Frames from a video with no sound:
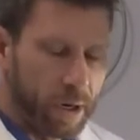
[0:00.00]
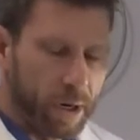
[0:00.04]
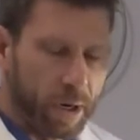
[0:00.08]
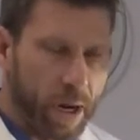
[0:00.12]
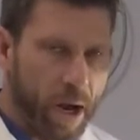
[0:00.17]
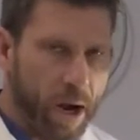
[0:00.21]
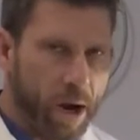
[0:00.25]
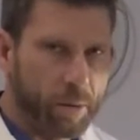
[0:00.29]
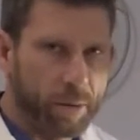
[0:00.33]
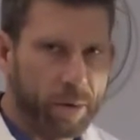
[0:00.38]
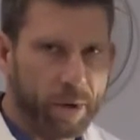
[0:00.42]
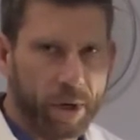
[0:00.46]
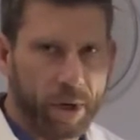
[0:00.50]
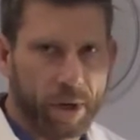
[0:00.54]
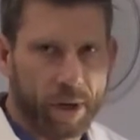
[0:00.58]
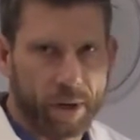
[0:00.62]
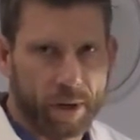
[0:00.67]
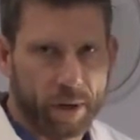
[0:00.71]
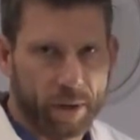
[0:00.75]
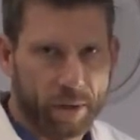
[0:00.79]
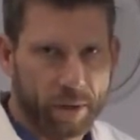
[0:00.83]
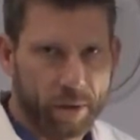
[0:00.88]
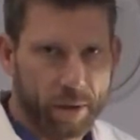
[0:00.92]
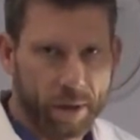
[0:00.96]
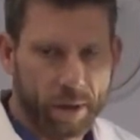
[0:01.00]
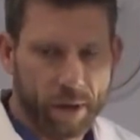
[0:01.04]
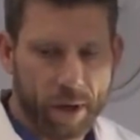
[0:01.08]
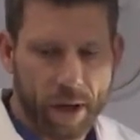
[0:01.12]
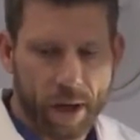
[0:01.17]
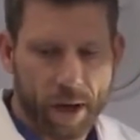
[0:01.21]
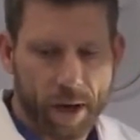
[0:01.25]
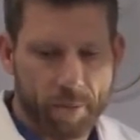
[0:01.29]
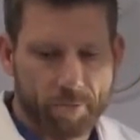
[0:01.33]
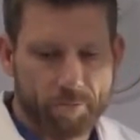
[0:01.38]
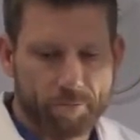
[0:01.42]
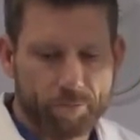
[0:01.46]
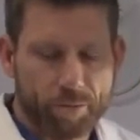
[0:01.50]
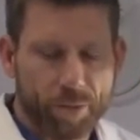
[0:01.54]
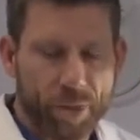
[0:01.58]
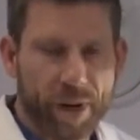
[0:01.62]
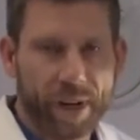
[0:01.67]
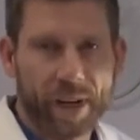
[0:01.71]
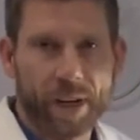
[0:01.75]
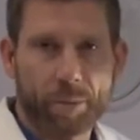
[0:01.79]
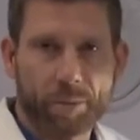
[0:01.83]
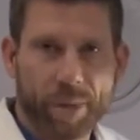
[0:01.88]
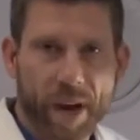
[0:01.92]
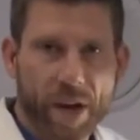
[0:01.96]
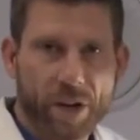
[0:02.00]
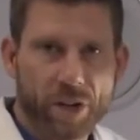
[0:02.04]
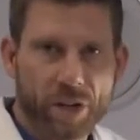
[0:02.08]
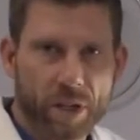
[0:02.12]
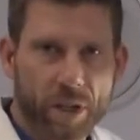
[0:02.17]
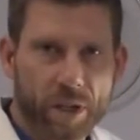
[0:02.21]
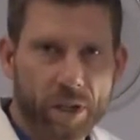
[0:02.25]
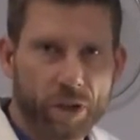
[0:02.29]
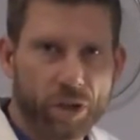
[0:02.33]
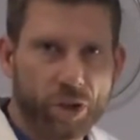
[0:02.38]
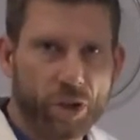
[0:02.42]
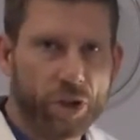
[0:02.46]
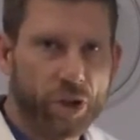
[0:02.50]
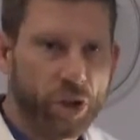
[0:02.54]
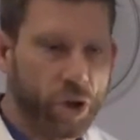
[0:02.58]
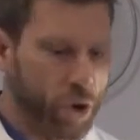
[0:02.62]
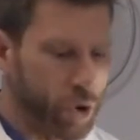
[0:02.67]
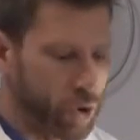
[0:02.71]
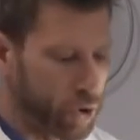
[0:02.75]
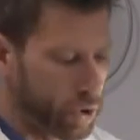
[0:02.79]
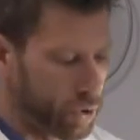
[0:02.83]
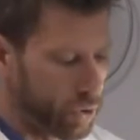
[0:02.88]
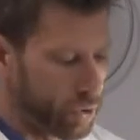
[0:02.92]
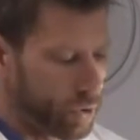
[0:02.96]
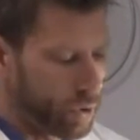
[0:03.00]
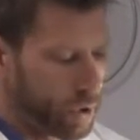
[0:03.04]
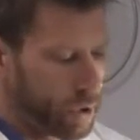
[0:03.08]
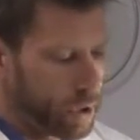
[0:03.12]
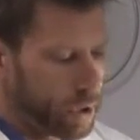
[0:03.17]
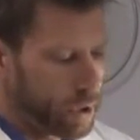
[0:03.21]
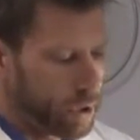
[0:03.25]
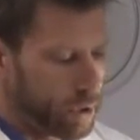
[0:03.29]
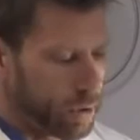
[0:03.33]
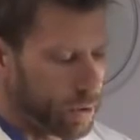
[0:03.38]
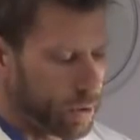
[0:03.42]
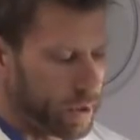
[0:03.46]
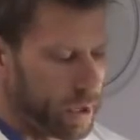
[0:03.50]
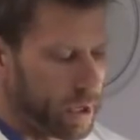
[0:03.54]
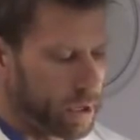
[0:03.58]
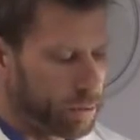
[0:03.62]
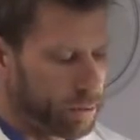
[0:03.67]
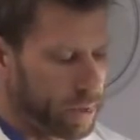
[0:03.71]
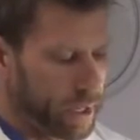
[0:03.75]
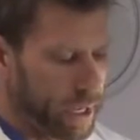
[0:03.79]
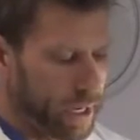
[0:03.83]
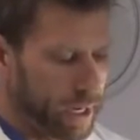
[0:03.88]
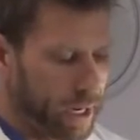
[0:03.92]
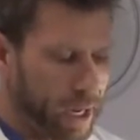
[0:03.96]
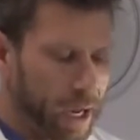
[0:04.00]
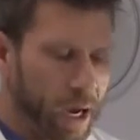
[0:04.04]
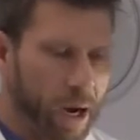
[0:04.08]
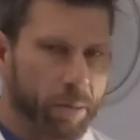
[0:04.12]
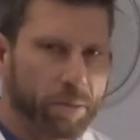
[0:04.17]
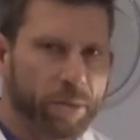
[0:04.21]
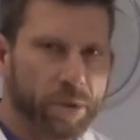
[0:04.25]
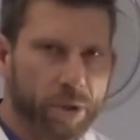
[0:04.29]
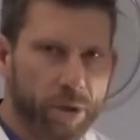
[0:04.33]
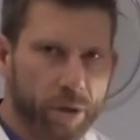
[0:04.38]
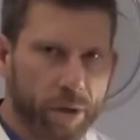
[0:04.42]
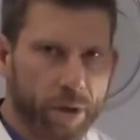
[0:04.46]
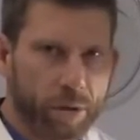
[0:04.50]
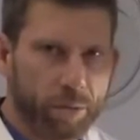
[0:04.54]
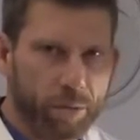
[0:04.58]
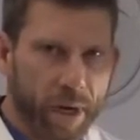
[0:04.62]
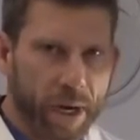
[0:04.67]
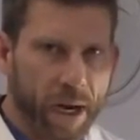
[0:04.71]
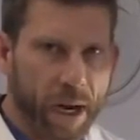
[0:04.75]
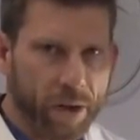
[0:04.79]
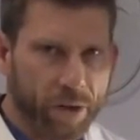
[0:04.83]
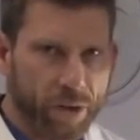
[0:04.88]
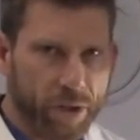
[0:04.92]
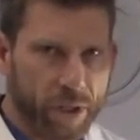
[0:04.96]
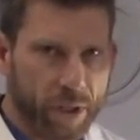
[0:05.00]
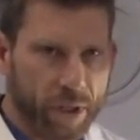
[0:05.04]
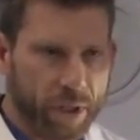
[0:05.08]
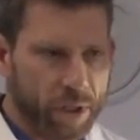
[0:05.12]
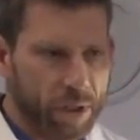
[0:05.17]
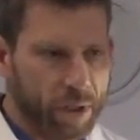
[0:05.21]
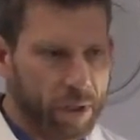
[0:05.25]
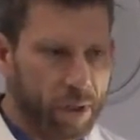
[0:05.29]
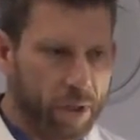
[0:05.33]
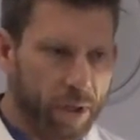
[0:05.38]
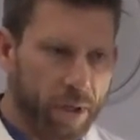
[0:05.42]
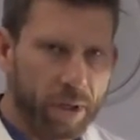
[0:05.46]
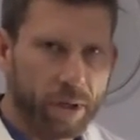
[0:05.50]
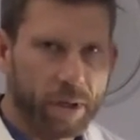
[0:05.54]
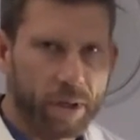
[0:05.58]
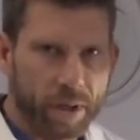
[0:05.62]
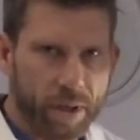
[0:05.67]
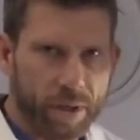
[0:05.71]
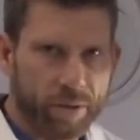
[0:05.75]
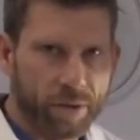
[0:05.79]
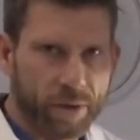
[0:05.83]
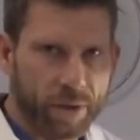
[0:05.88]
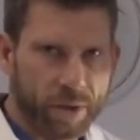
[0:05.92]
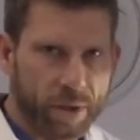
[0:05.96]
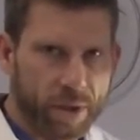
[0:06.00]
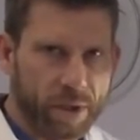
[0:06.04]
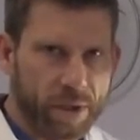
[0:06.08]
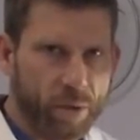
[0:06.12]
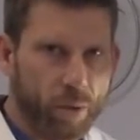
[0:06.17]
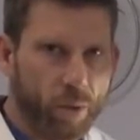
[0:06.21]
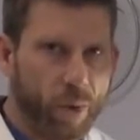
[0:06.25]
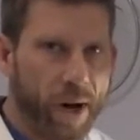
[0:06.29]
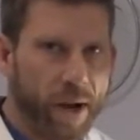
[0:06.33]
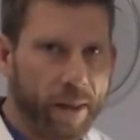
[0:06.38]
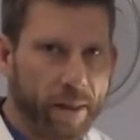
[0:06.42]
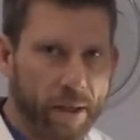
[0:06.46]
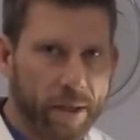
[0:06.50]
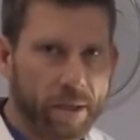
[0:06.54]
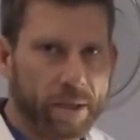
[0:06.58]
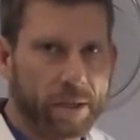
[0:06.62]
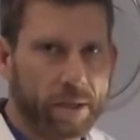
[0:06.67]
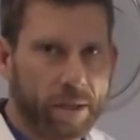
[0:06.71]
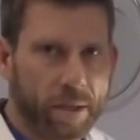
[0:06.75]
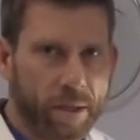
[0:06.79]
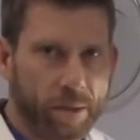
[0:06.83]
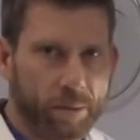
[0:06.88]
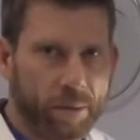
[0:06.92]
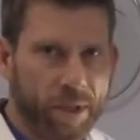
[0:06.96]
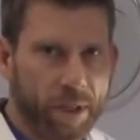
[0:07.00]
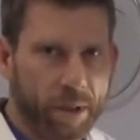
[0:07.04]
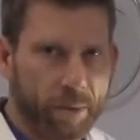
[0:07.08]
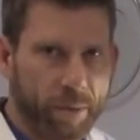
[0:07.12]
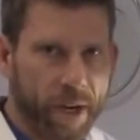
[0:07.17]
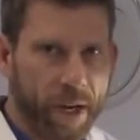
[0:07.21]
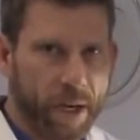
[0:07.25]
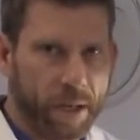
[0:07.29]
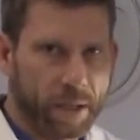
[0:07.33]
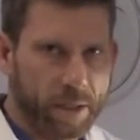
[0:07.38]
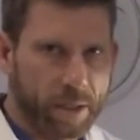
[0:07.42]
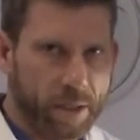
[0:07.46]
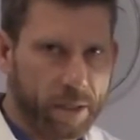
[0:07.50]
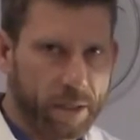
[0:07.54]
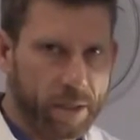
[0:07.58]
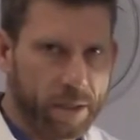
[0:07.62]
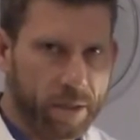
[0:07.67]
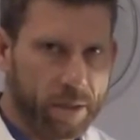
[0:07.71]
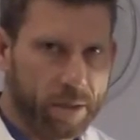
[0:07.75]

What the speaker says: Now I'm going to bring in the patient and show you with the implant up to her buttock cheek the differences and why this is going to be the best.